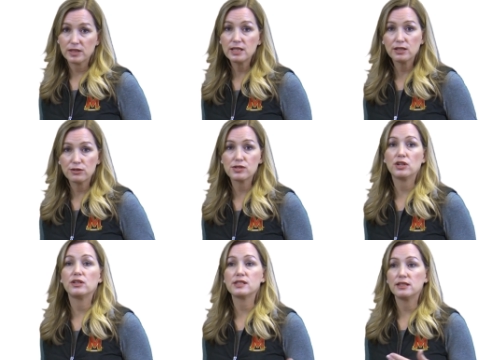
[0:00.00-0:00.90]
take your
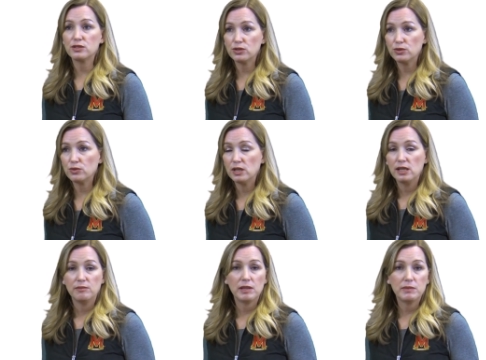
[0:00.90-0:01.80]
results into
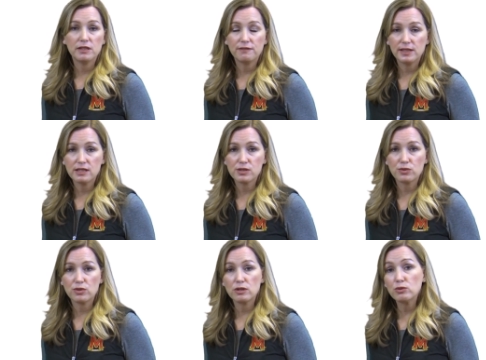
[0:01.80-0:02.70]
maybe the feed
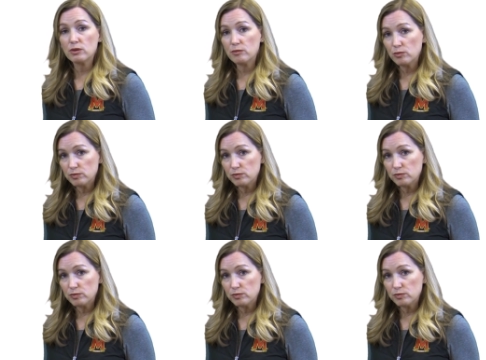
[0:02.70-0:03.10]
store or